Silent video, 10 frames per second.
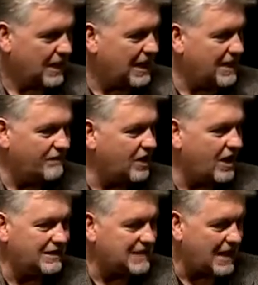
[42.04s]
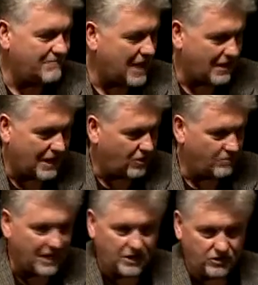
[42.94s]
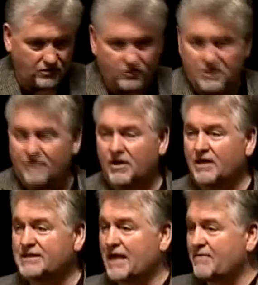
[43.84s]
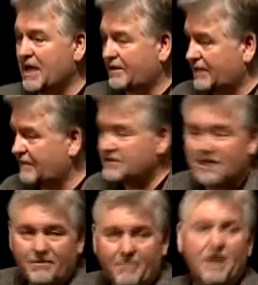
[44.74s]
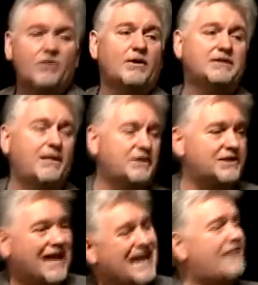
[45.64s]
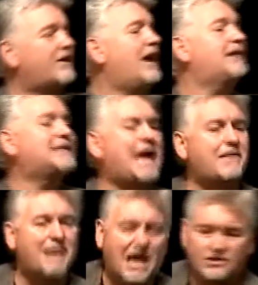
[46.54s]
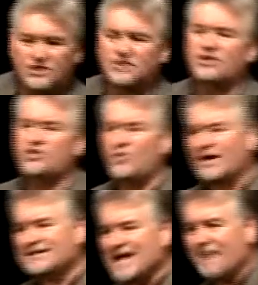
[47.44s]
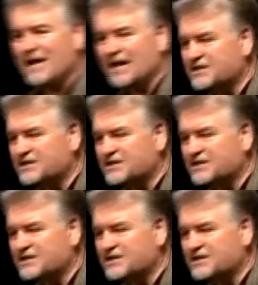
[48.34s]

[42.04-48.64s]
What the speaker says: I never got a timeout. I don't know about you. Who never got a timeout? I even said to my mother one time, I said, I never got a timeout. She said, you want a timeout?